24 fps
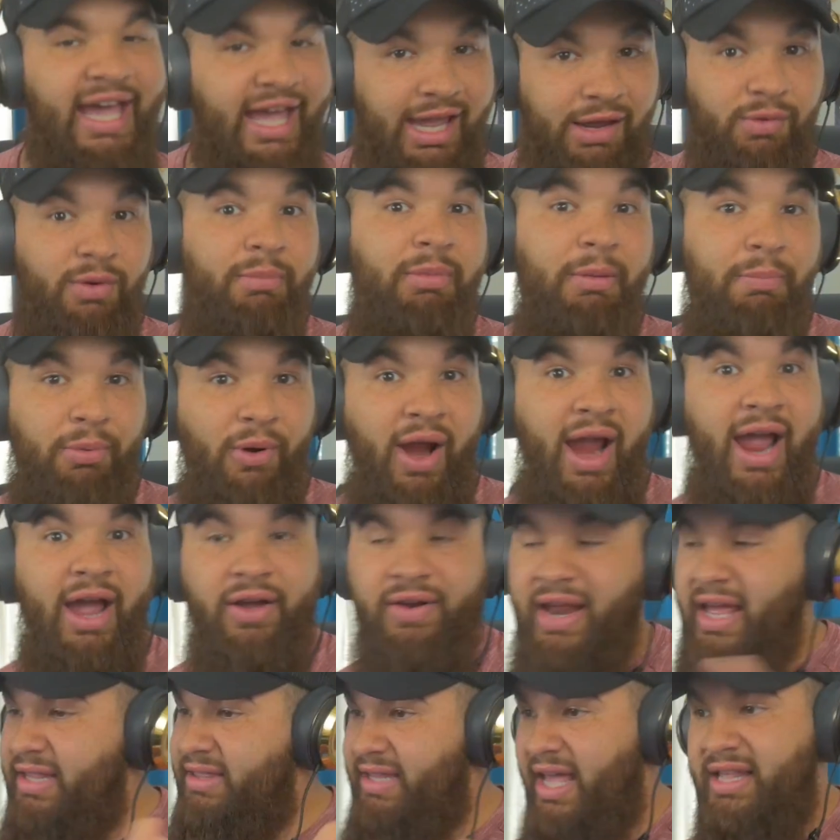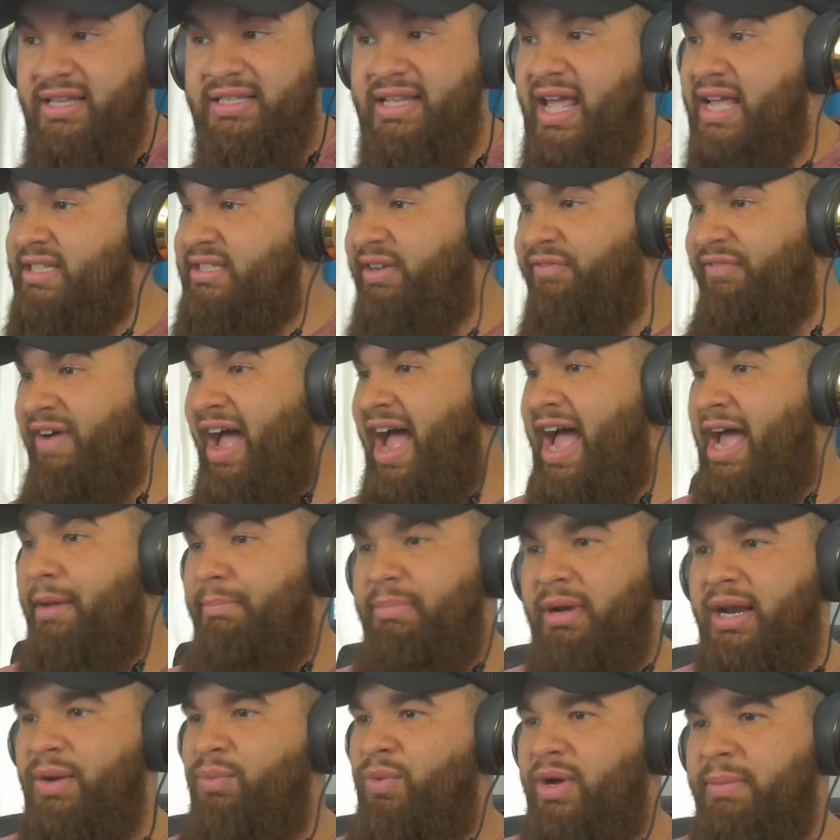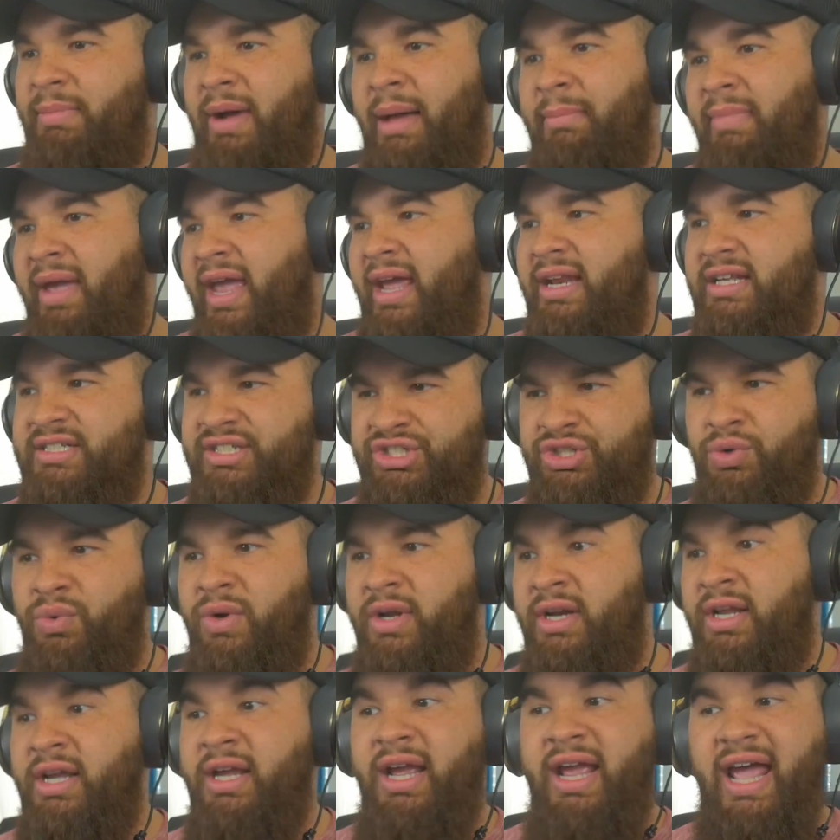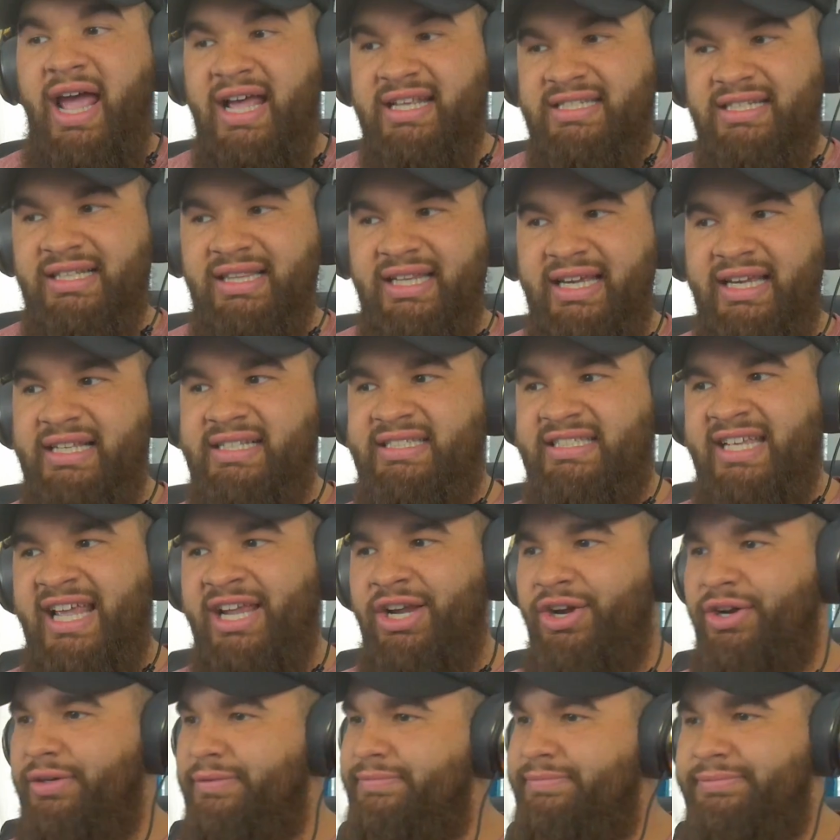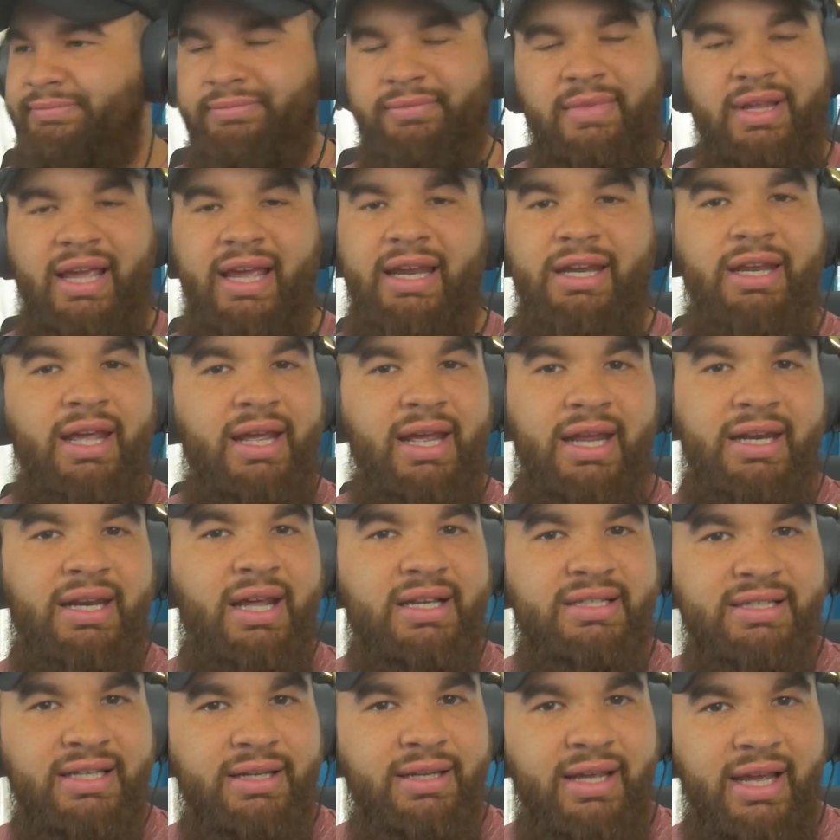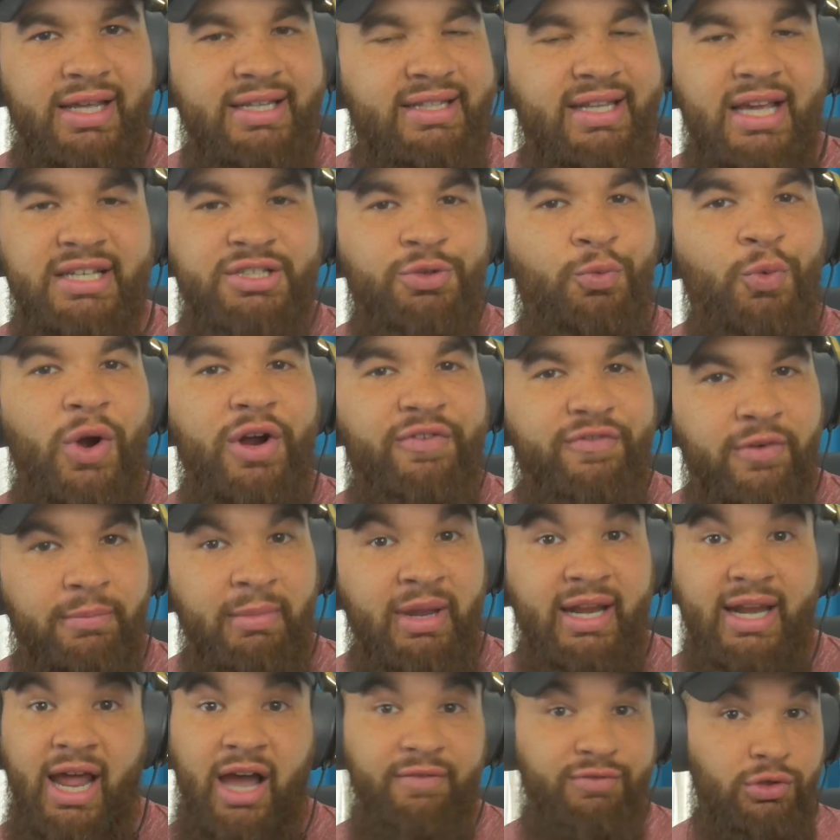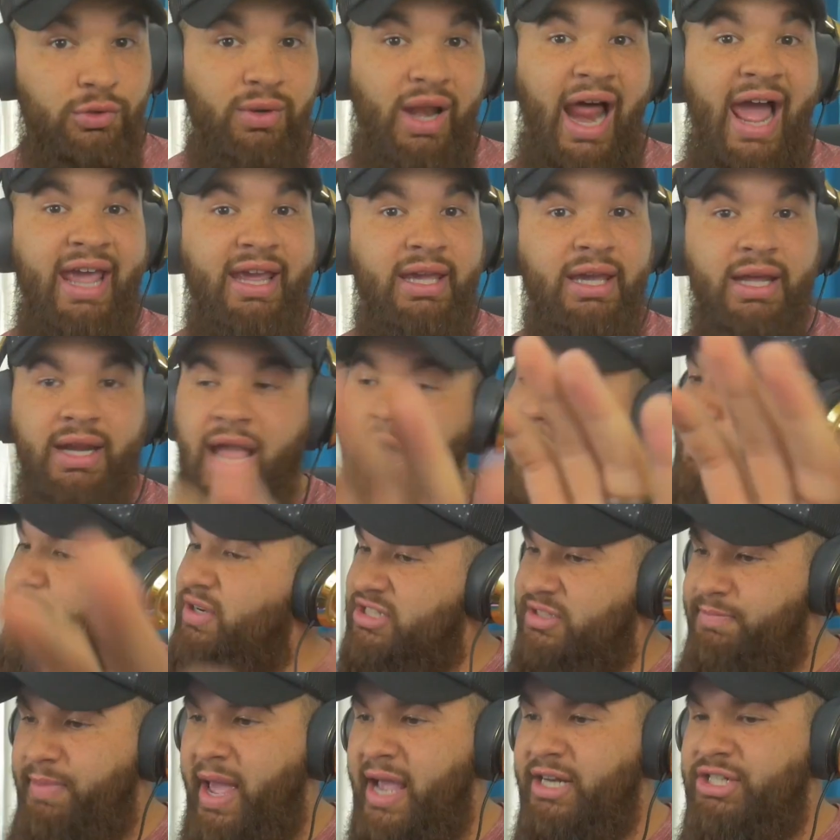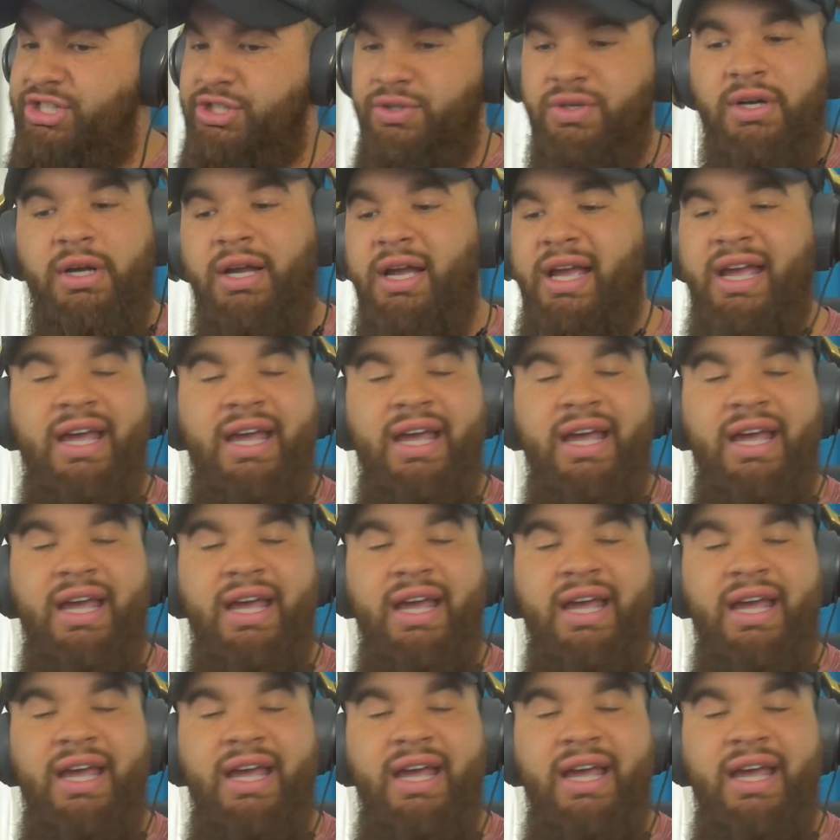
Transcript: He would be proud. That's a vibe. But what my man is doing as a lead singer, it doesn't work for me. Now, if you like it, I respect you.